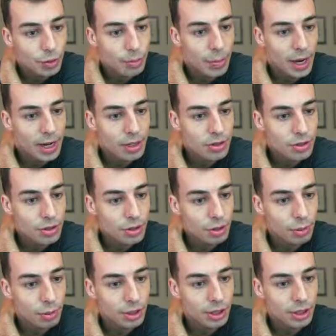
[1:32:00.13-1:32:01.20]
minus
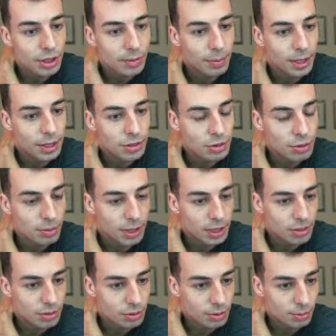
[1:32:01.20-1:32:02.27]
3, minus 3, minus
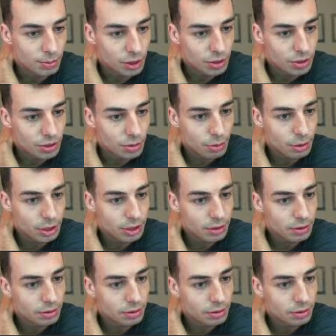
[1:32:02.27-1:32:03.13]
3, plus 3.